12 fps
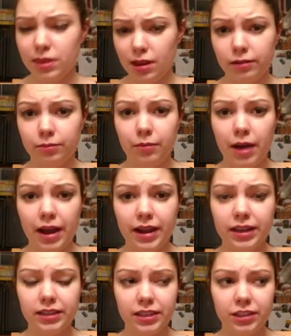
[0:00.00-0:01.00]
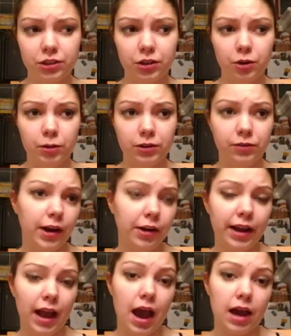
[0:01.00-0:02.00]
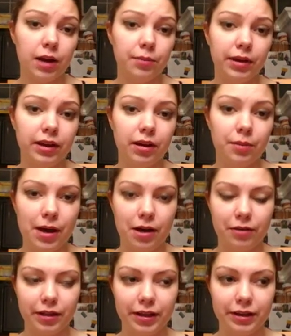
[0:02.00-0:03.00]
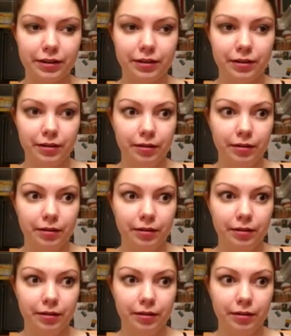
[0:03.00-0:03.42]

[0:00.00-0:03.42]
my teacher was very adamant about like